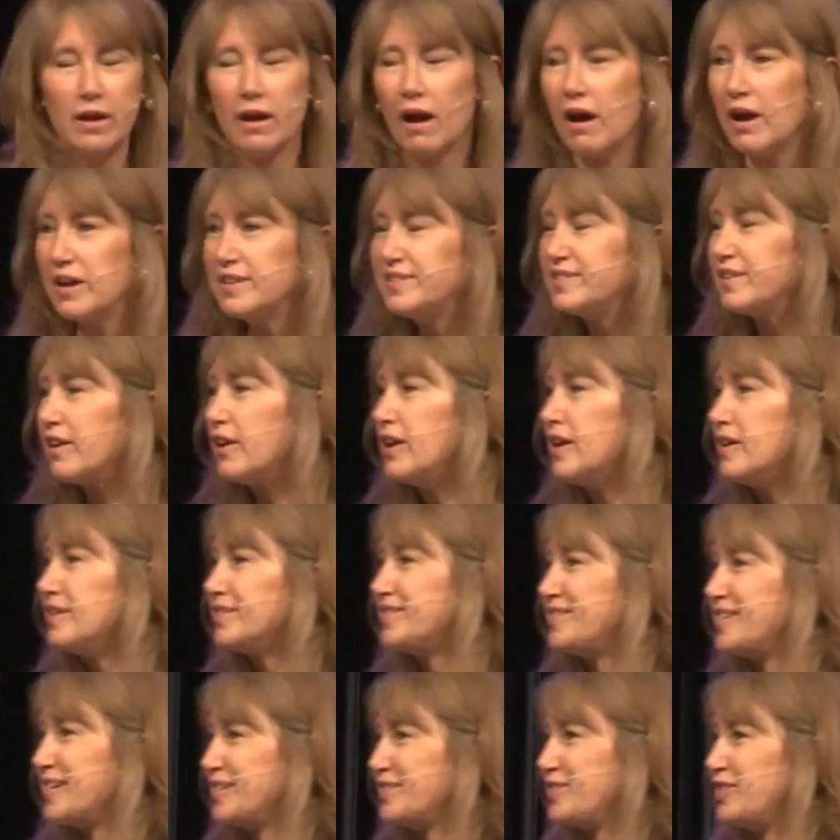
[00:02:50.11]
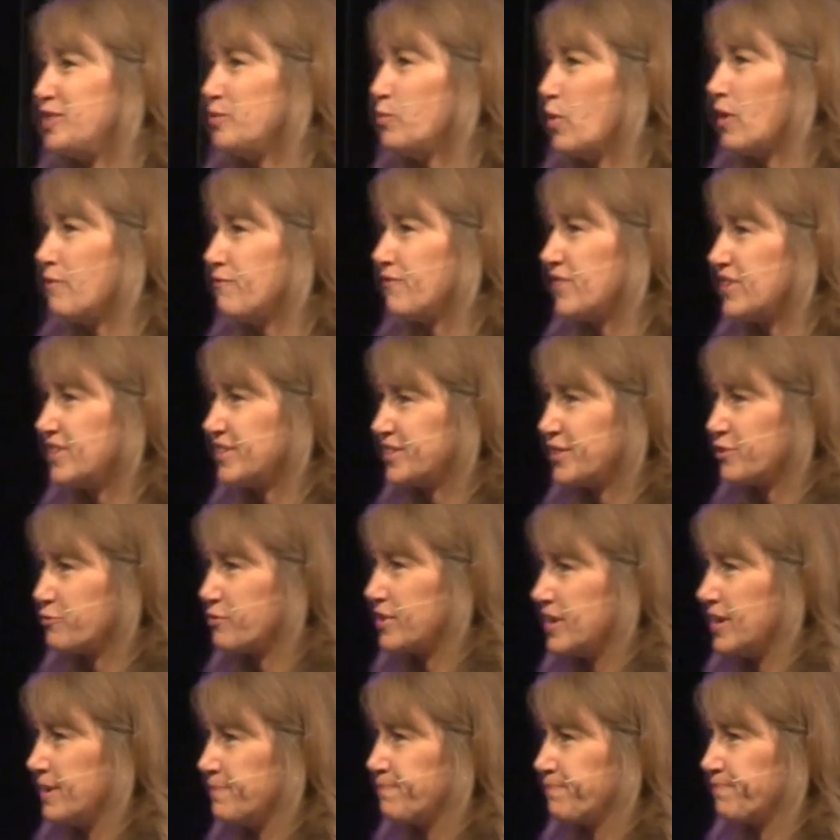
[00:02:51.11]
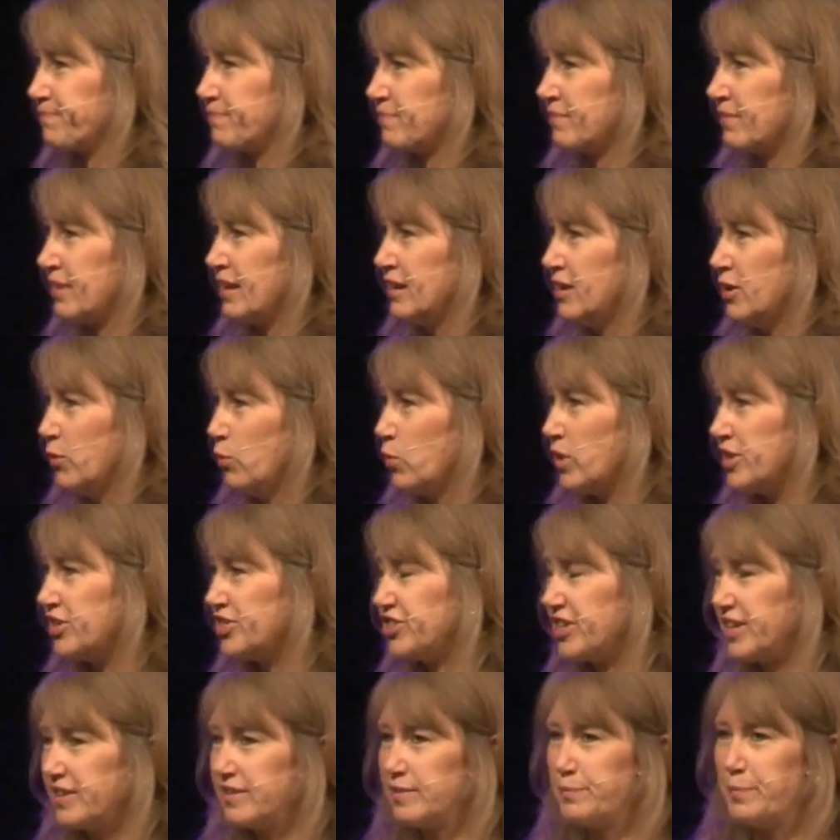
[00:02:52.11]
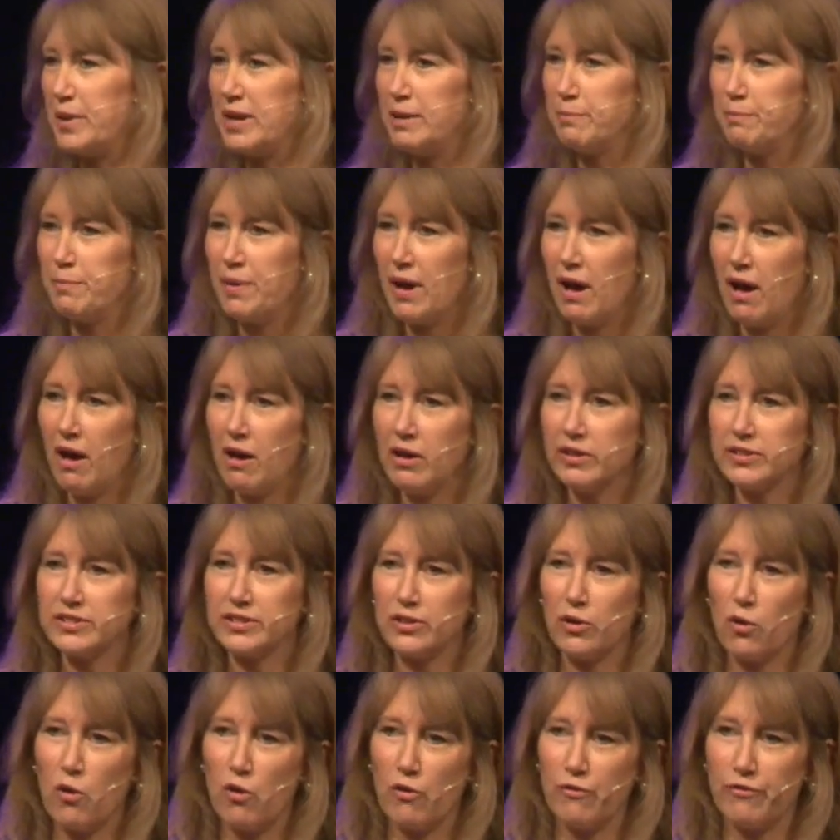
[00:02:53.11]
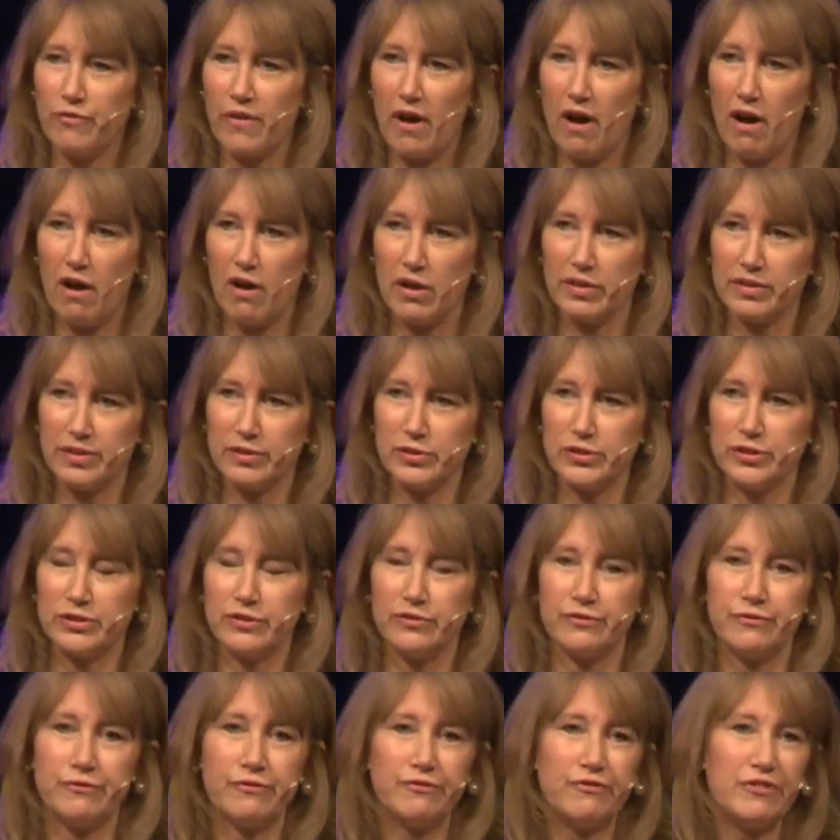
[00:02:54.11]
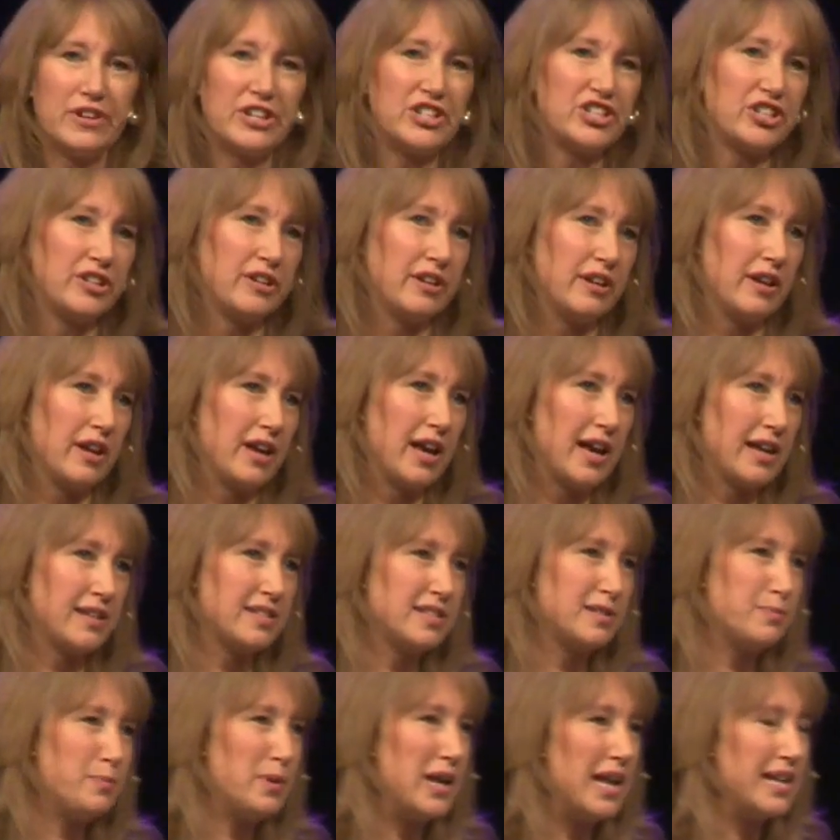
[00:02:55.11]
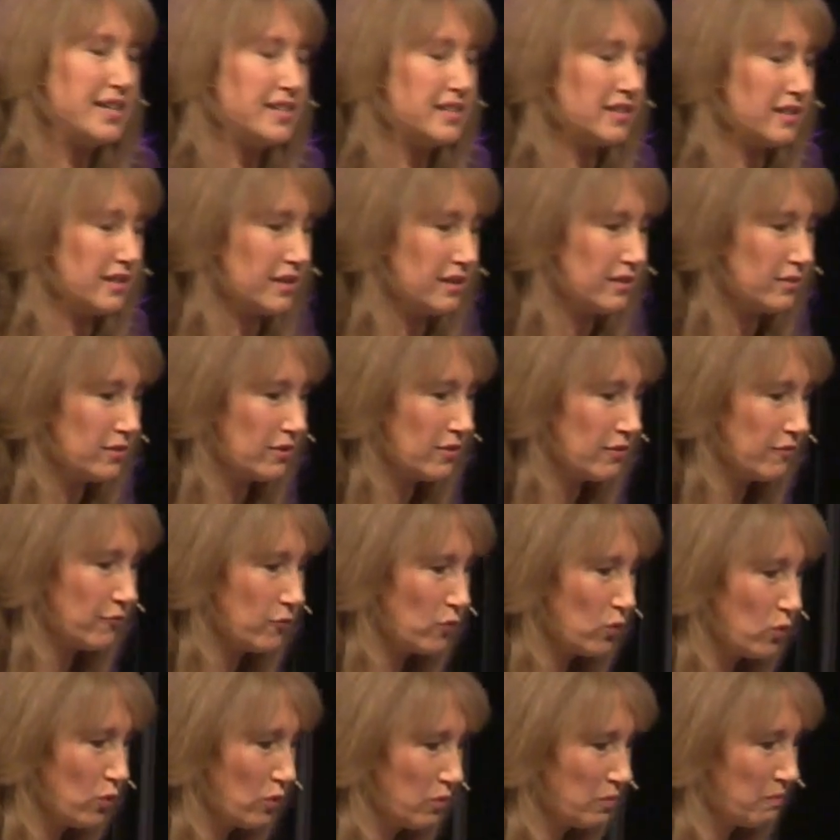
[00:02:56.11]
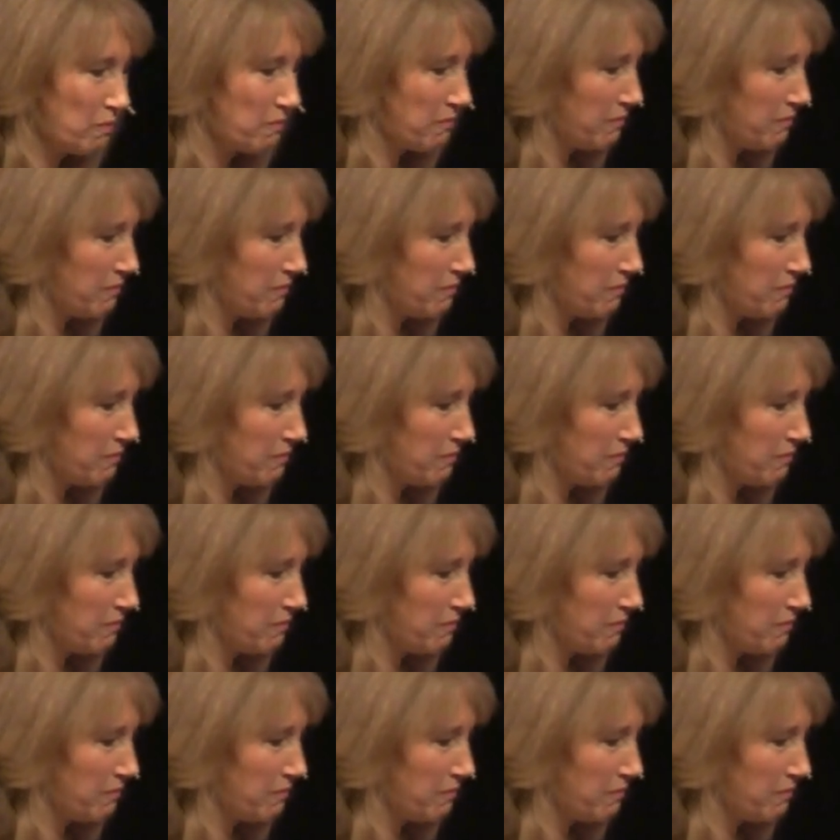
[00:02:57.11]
Isaiah 61, verse 3, which has been part of our sort of vision at Splendour for,